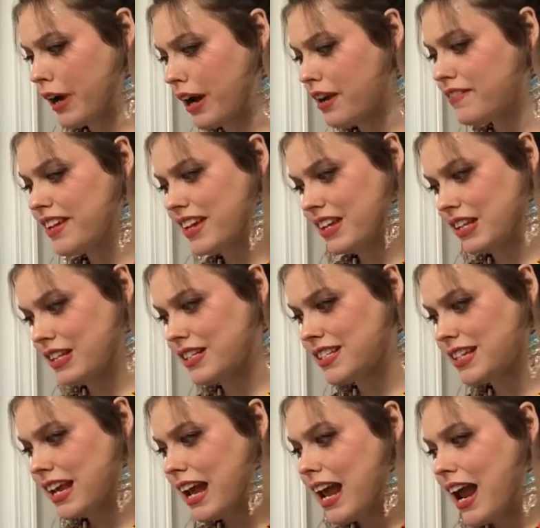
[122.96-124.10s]
knot of
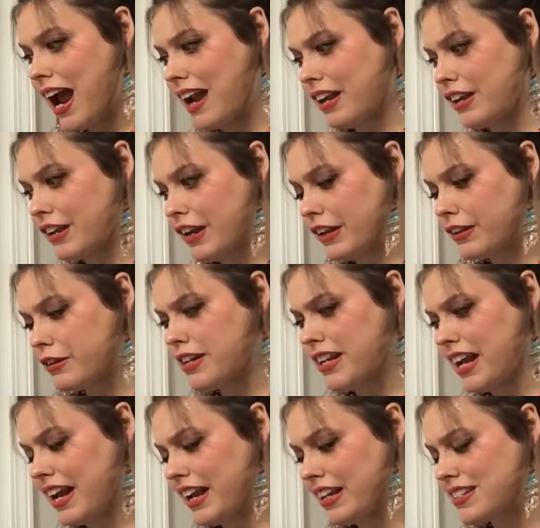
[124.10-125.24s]
his, and another in
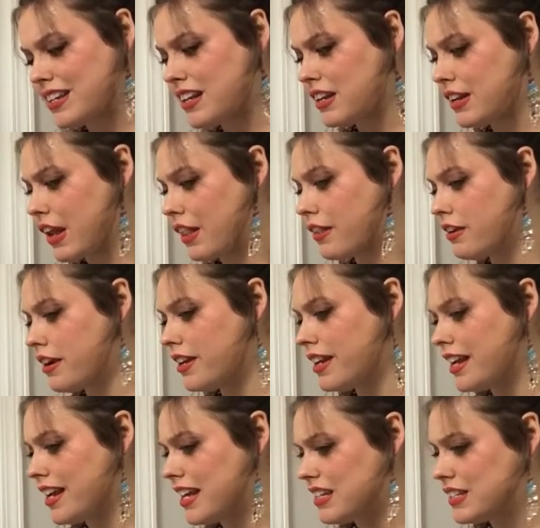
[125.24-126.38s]
his, and another in
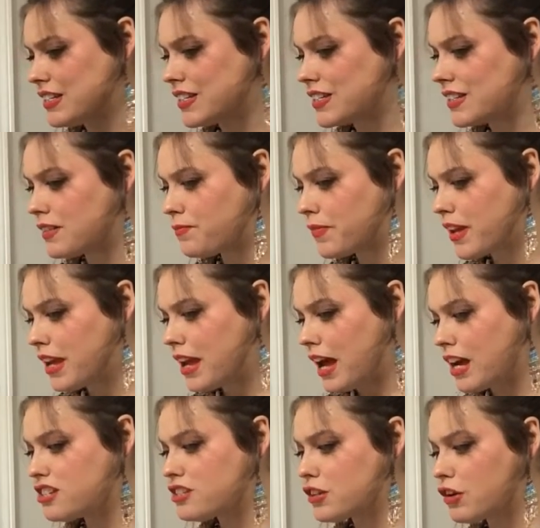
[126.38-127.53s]
his,
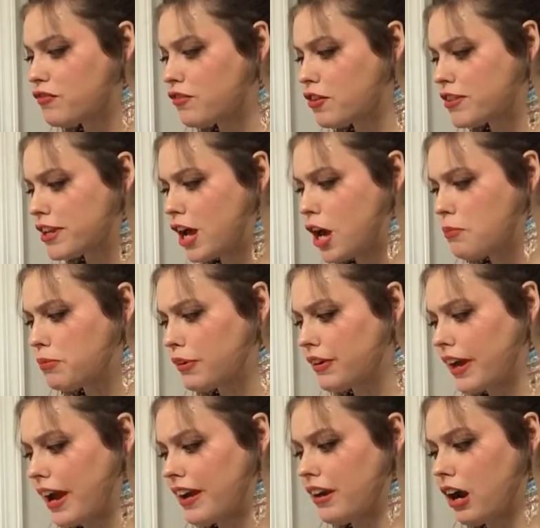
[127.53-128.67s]
and so forth and
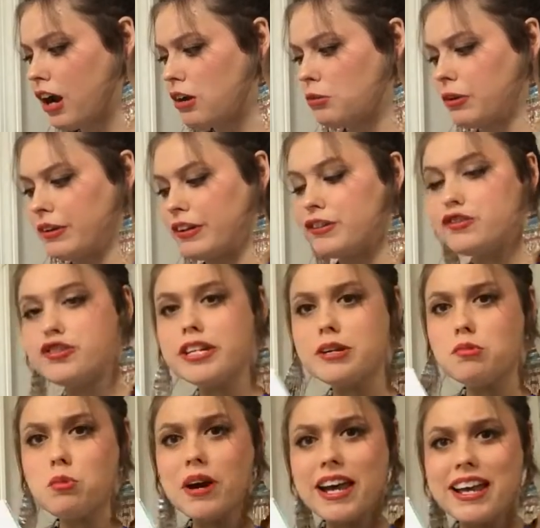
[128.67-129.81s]
upward and onward.
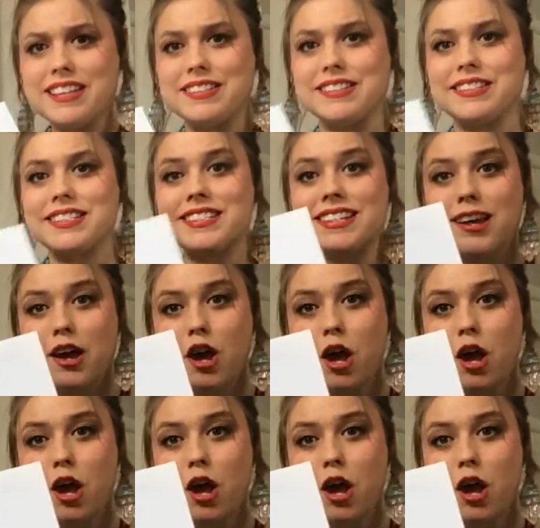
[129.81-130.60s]
Gee whiz!